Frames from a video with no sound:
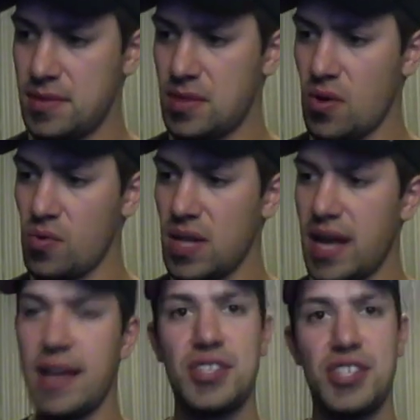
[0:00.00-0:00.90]
don't
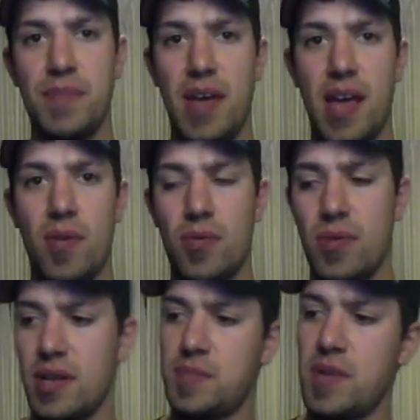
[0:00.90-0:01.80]
like cheap ammo,
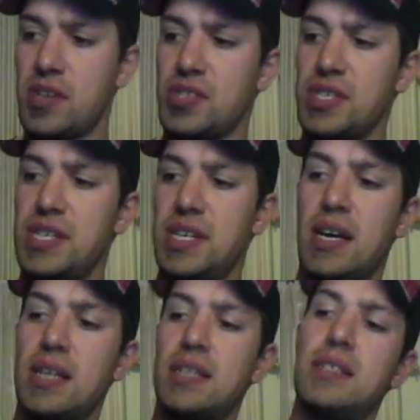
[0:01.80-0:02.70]
especially
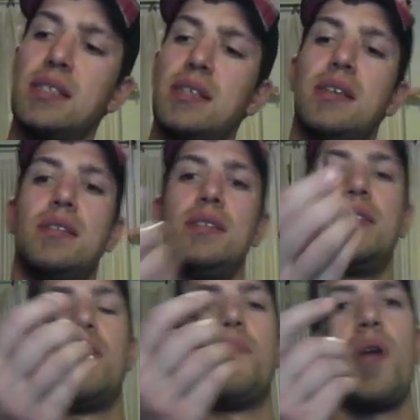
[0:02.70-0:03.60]

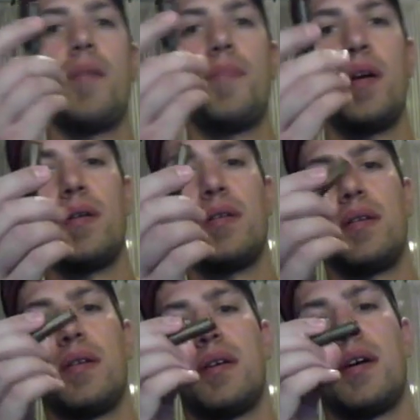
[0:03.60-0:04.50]
Brown Bear.
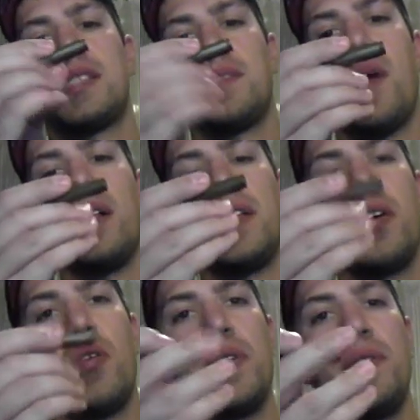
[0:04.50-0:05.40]
It's
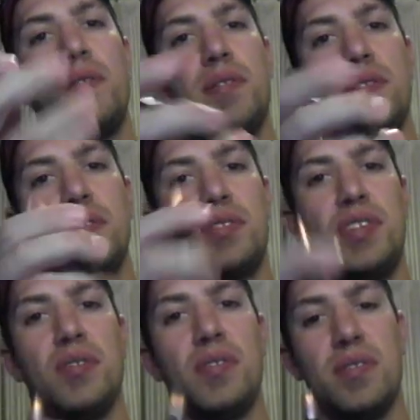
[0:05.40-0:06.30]
poly-coated
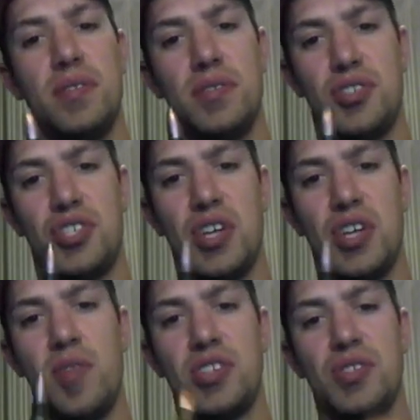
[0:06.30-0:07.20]
steel shell
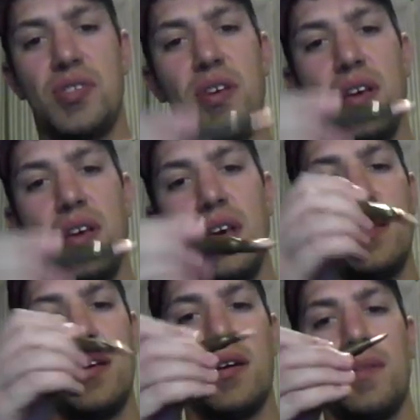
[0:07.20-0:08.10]
ammunition.
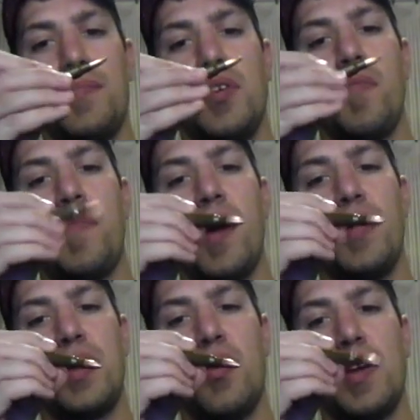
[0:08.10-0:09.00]
The old
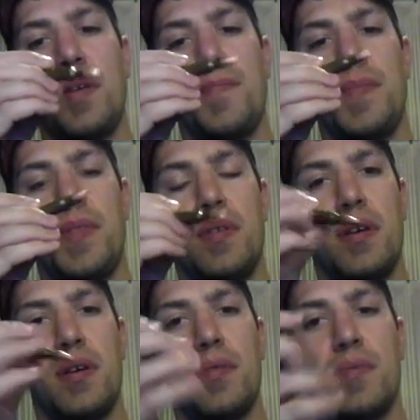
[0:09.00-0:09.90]
poly coating
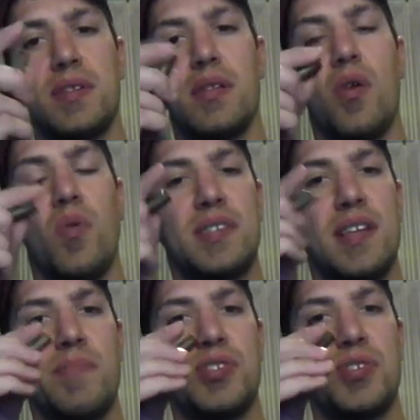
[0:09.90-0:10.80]
was a lower
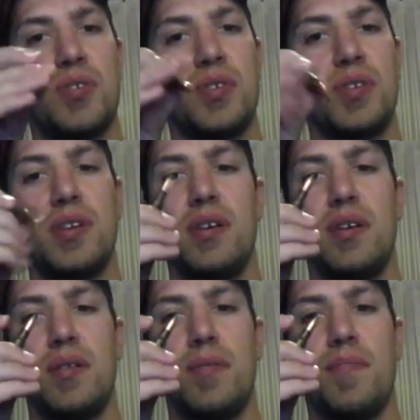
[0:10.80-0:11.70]
temperature
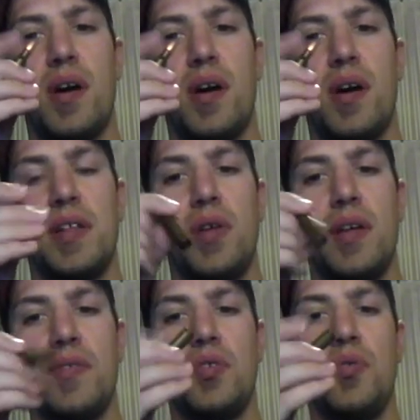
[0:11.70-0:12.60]
poly coating.
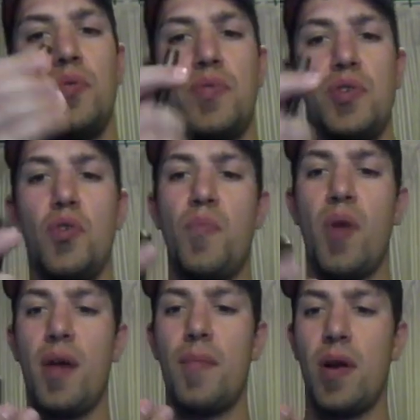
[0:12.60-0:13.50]
The new
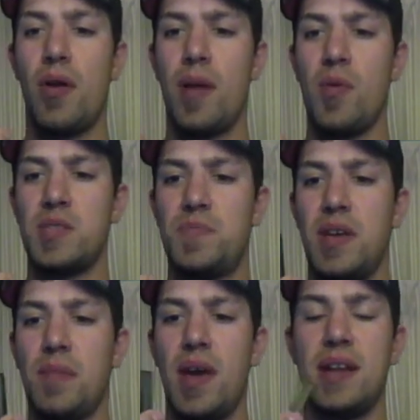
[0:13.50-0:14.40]
Brown Bear ammo that's
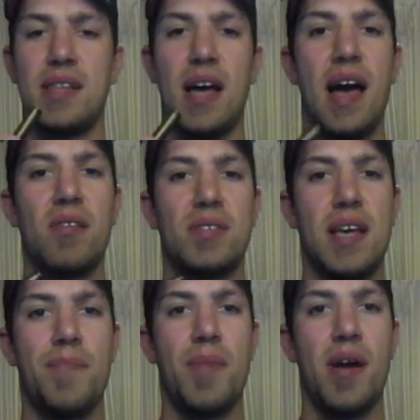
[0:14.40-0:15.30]
being made is a higher
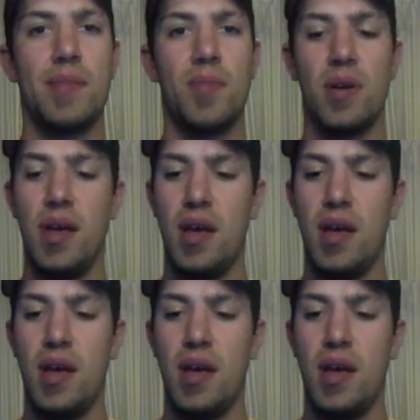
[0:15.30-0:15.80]
temp polymer,